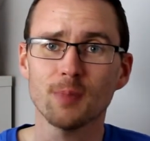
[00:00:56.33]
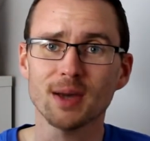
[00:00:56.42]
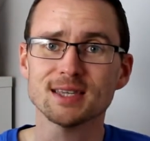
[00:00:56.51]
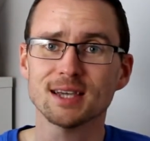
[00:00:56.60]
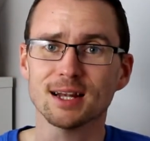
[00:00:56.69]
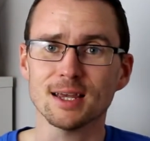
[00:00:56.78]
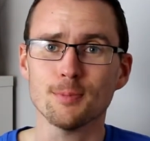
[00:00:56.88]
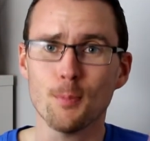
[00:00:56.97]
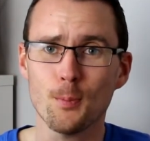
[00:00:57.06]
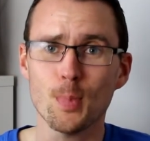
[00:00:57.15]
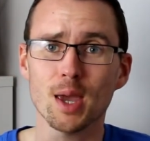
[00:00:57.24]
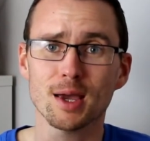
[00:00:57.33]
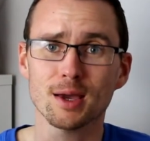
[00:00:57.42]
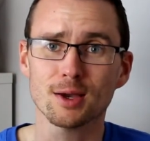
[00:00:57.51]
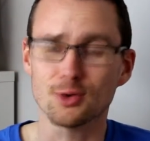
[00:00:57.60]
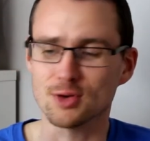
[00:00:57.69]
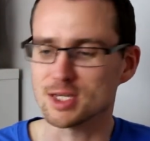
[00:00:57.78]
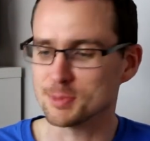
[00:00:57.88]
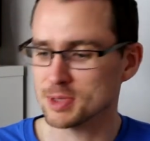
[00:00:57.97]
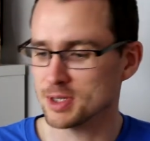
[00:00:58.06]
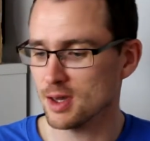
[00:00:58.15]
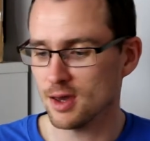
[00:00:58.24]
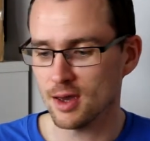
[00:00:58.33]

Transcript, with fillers: basically big crisps,